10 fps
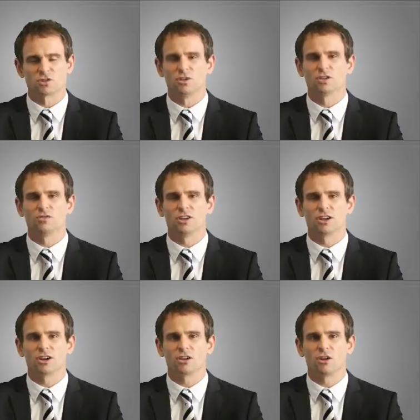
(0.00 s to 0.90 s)
So we've
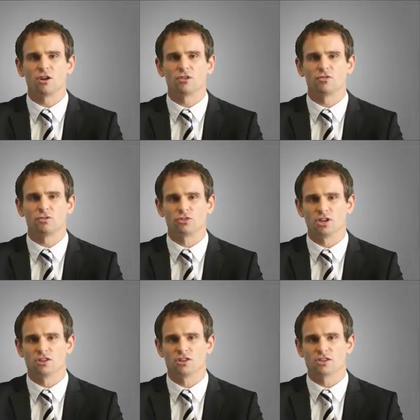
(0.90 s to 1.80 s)
gone for
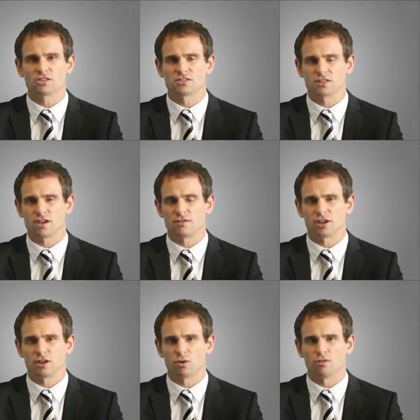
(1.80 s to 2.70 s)
10 years in South
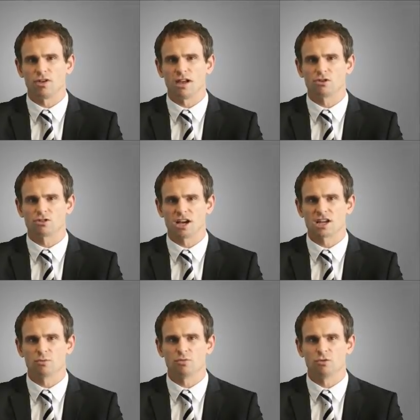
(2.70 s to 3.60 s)
Africa where value has
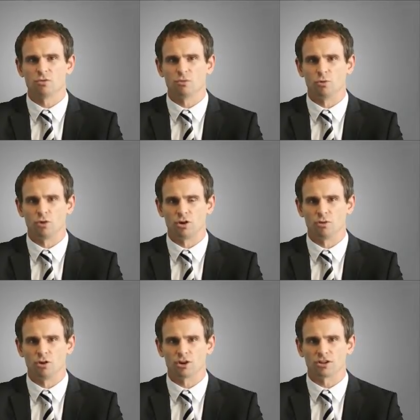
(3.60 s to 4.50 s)
underperformed the broader
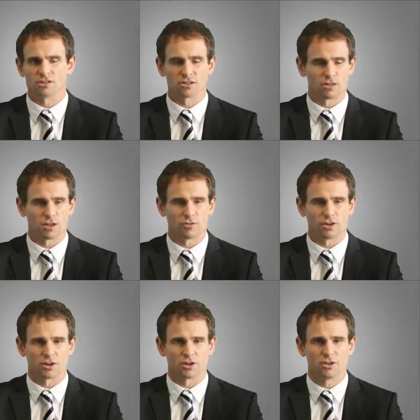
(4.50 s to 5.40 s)
market in South
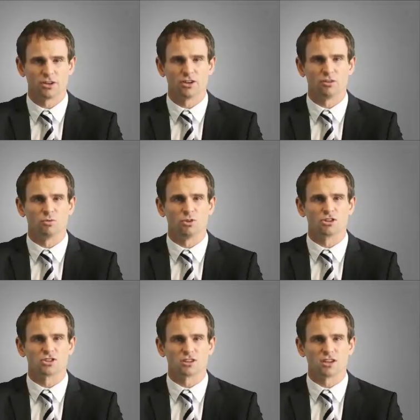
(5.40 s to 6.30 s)
Africa,
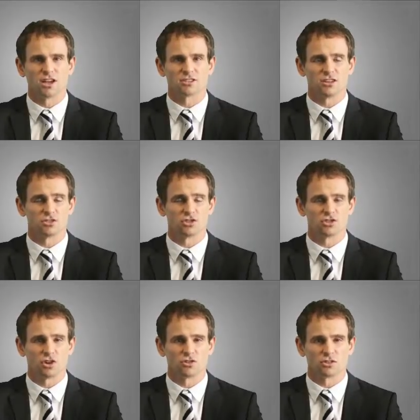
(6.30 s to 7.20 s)
which, as history
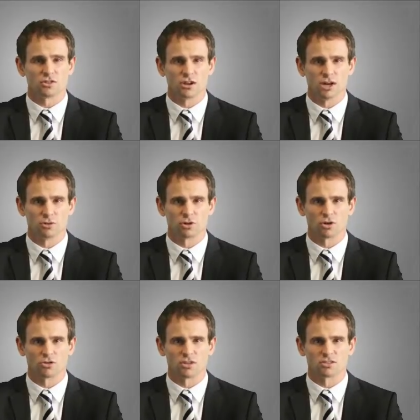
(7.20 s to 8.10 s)
shows in the global
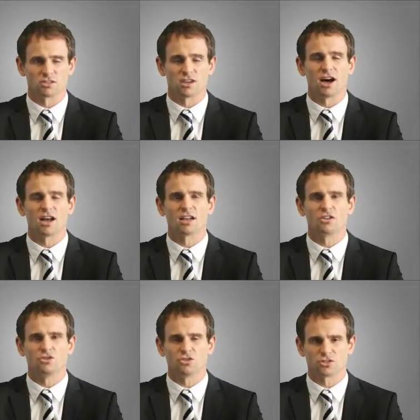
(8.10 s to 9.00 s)
context, is a highly
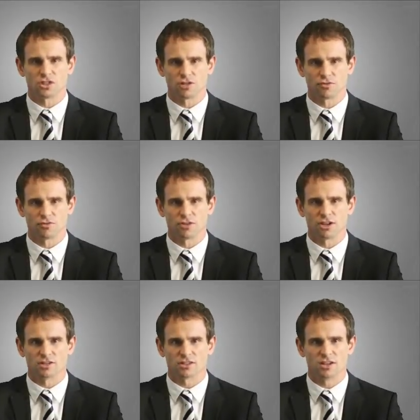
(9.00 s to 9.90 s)
unusual state of
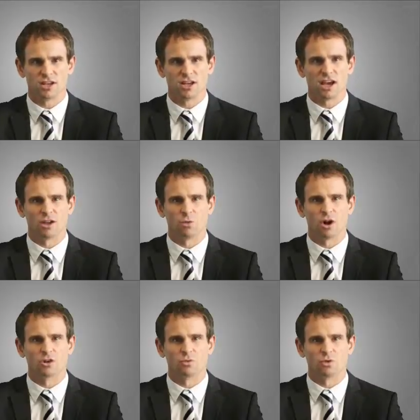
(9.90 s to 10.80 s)
affairs and
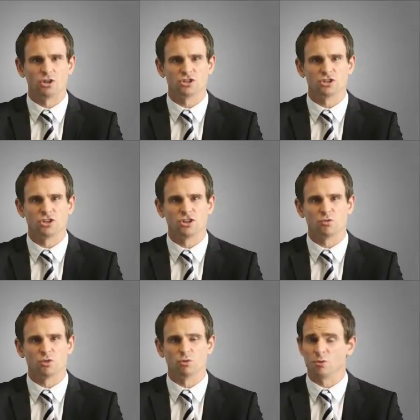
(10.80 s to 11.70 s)
one which
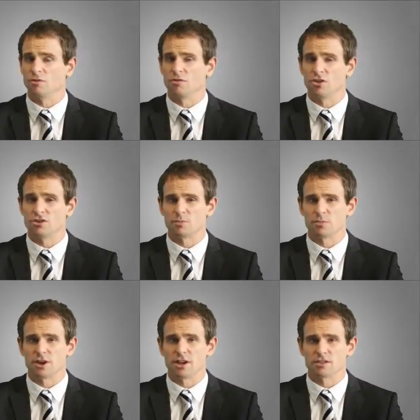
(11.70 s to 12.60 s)
we would be very
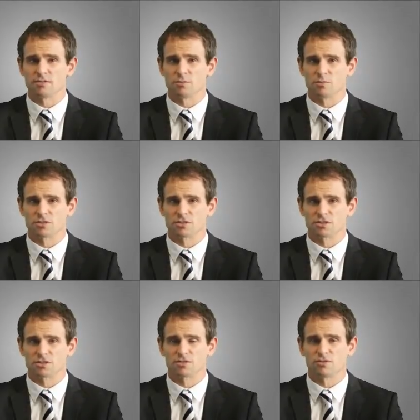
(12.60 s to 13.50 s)
surprised if it
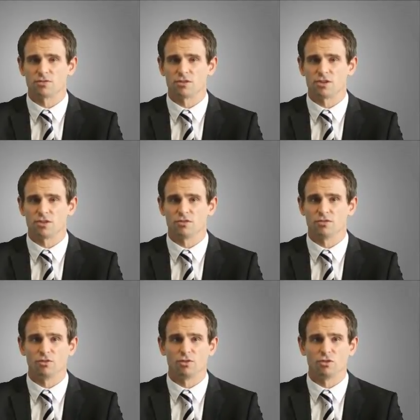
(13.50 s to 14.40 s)
persists for the,
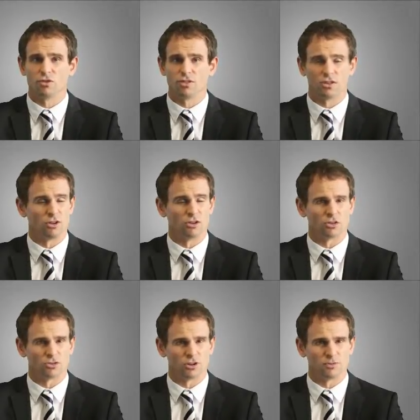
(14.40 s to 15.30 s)
for the
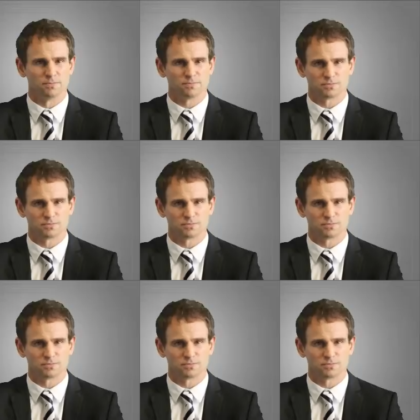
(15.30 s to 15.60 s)
longer term.